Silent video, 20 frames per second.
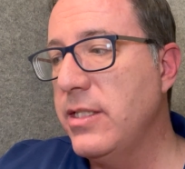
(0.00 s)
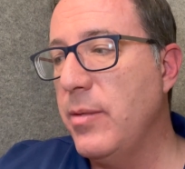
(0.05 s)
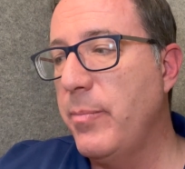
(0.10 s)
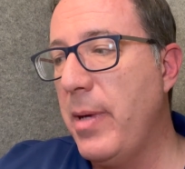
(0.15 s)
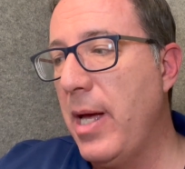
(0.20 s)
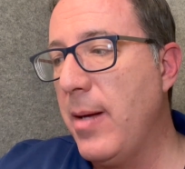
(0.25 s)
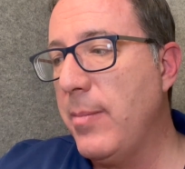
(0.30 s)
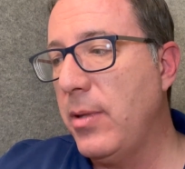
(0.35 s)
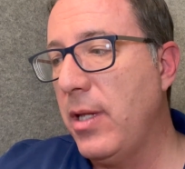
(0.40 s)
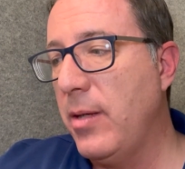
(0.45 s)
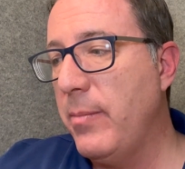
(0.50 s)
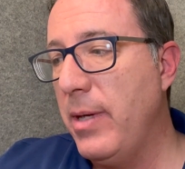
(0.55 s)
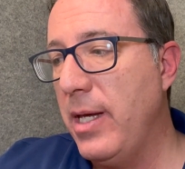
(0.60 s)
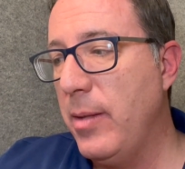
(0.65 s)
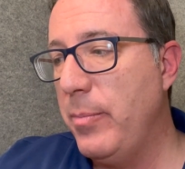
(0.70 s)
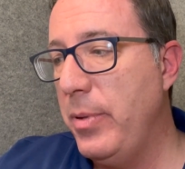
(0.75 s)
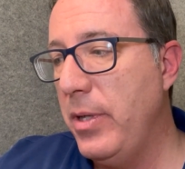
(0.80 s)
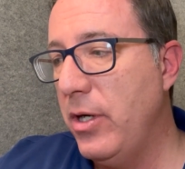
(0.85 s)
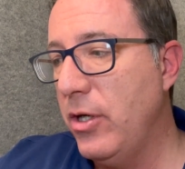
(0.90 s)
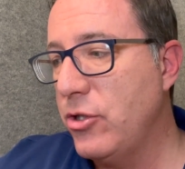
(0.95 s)
of Babylon may
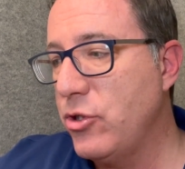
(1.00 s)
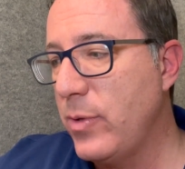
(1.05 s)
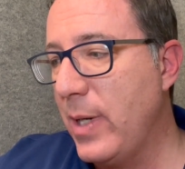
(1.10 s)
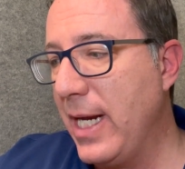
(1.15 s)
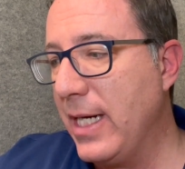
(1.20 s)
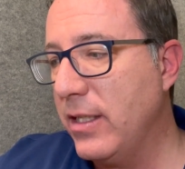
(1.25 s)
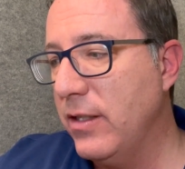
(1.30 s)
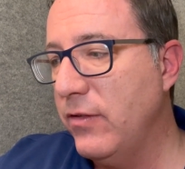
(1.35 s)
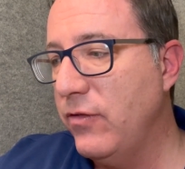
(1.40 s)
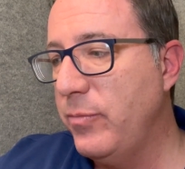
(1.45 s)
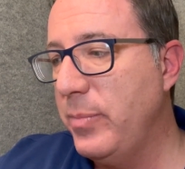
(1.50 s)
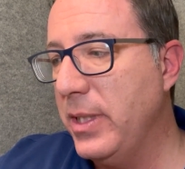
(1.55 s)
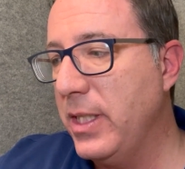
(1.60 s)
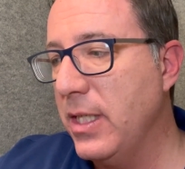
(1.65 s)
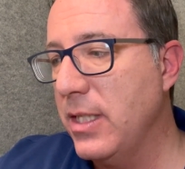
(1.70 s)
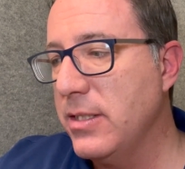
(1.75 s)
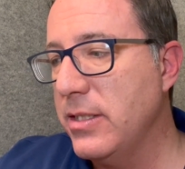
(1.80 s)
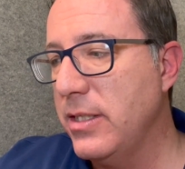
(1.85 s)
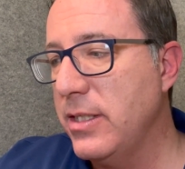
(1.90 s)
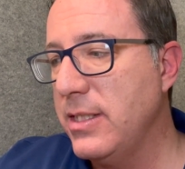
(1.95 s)
appear attractive
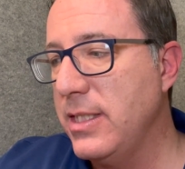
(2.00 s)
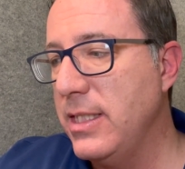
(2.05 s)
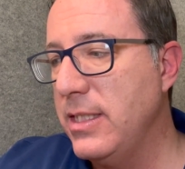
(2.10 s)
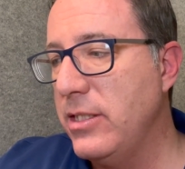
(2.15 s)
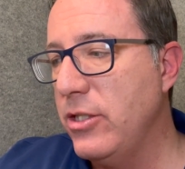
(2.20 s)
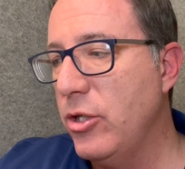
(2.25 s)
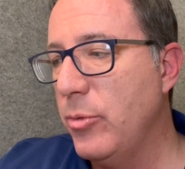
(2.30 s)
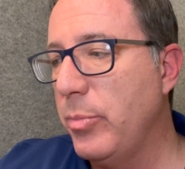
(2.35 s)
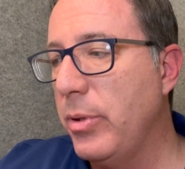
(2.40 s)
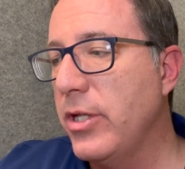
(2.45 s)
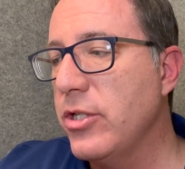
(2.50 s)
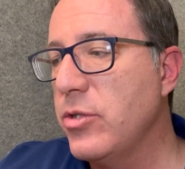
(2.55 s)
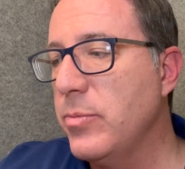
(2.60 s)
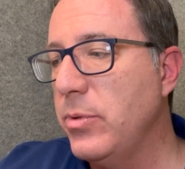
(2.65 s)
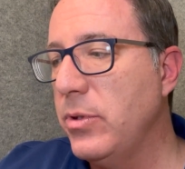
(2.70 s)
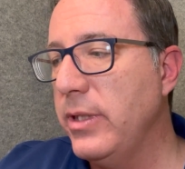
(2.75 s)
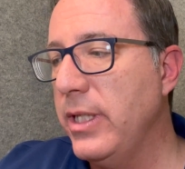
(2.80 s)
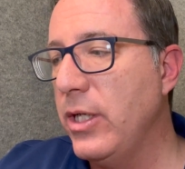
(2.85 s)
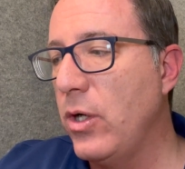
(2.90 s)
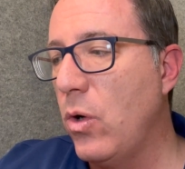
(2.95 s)
because it is easy or
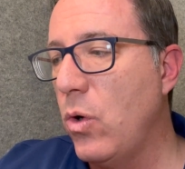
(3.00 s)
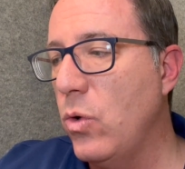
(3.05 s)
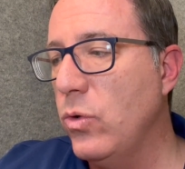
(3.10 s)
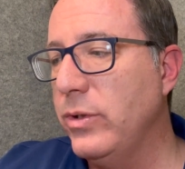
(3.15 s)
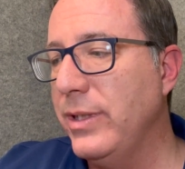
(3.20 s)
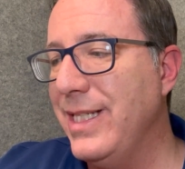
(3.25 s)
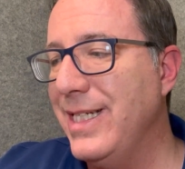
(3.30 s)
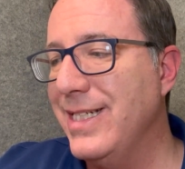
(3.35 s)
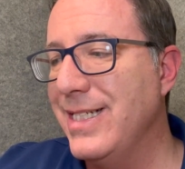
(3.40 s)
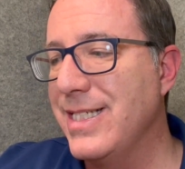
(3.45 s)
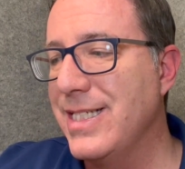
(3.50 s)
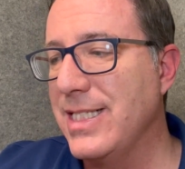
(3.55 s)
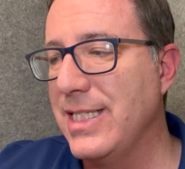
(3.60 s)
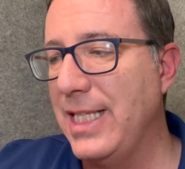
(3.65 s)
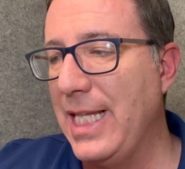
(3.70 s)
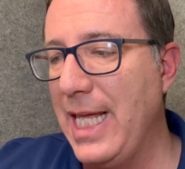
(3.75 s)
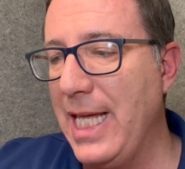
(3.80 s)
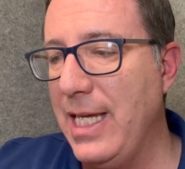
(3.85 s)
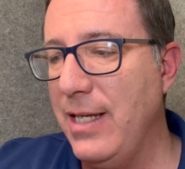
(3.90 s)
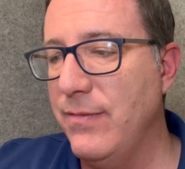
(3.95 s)
pleasurable, it only
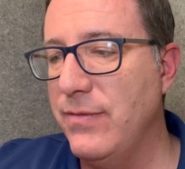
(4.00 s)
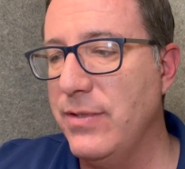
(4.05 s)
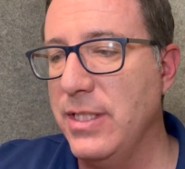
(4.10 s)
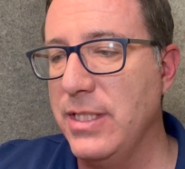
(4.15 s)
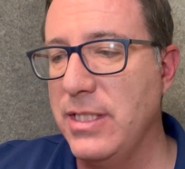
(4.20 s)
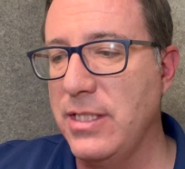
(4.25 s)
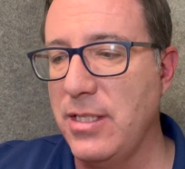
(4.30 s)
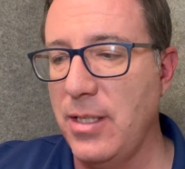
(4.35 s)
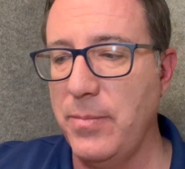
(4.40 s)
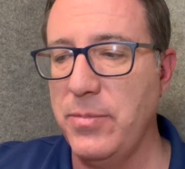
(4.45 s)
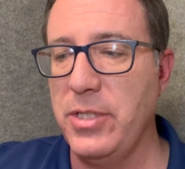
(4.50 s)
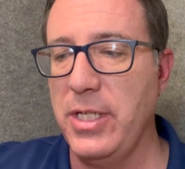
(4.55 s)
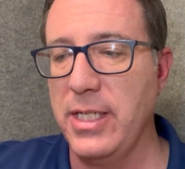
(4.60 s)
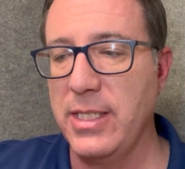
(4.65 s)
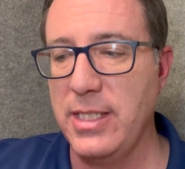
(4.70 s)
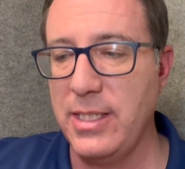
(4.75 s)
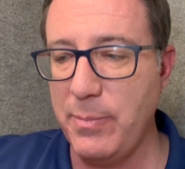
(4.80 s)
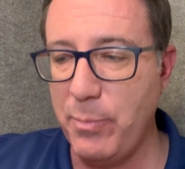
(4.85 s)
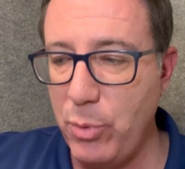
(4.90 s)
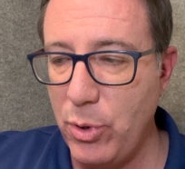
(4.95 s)
enslaves its
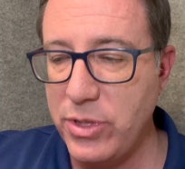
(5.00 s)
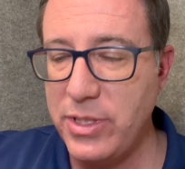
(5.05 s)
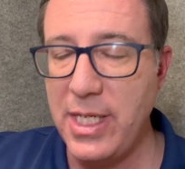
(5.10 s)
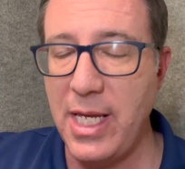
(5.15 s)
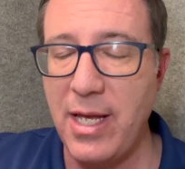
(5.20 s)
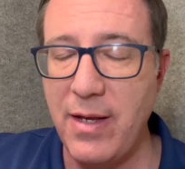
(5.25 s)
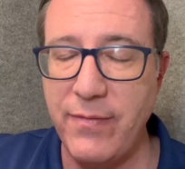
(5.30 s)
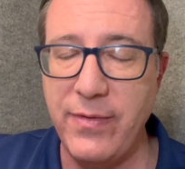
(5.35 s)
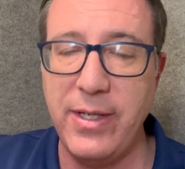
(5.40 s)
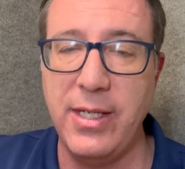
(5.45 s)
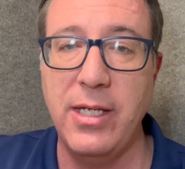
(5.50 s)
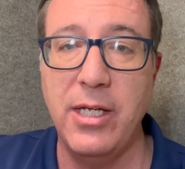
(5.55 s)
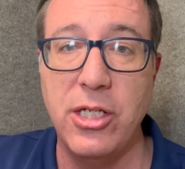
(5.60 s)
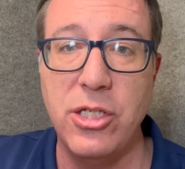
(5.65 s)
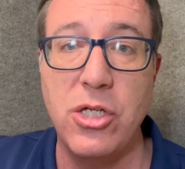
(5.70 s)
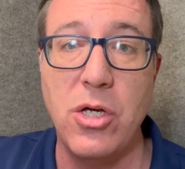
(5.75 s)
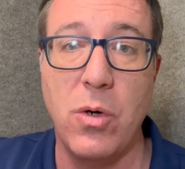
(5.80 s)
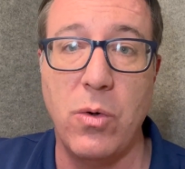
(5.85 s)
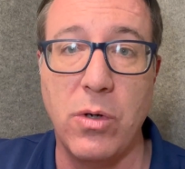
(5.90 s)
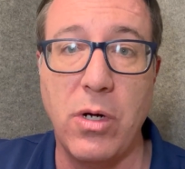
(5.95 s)
subjects. It puts a heavy
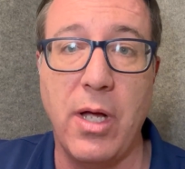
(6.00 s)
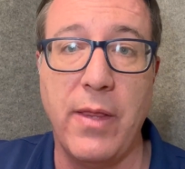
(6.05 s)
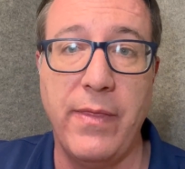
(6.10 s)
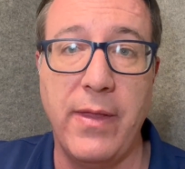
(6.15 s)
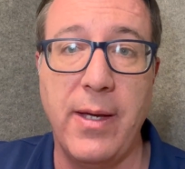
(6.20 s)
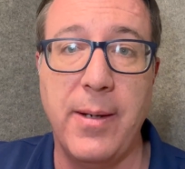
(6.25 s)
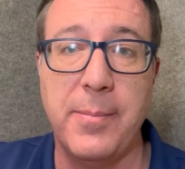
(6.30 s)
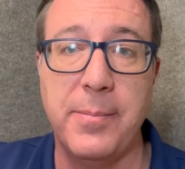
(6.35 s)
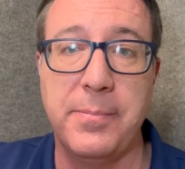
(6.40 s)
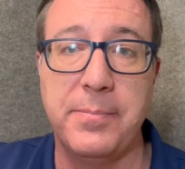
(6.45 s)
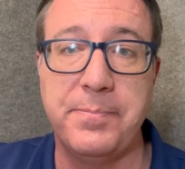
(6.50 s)
yoke on them.